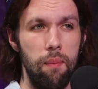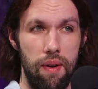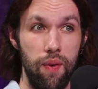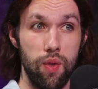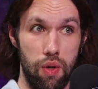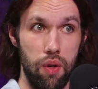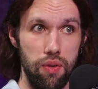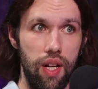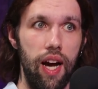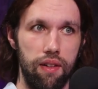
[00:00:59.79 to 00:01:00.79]
But if it was
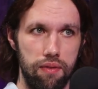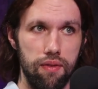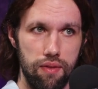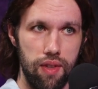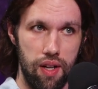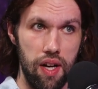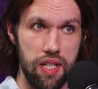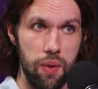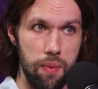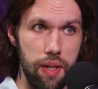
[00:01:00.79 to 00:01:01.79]
cold, I
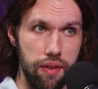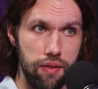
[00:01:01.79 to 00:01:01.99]
see what you mean.